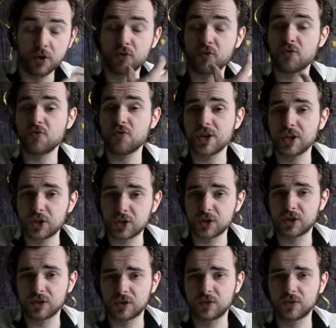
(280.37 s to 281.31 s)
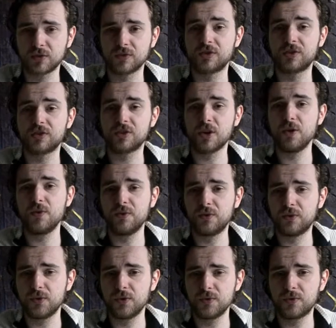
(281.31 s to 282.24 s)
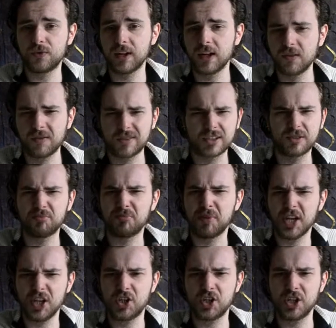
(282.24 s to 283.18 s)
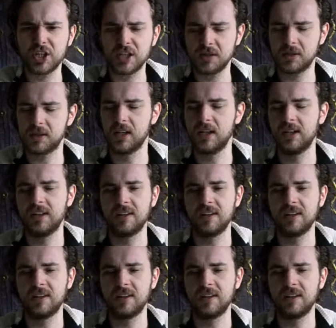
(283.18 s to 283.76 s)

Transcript: rich sort of stone fruit flavors of peachiness,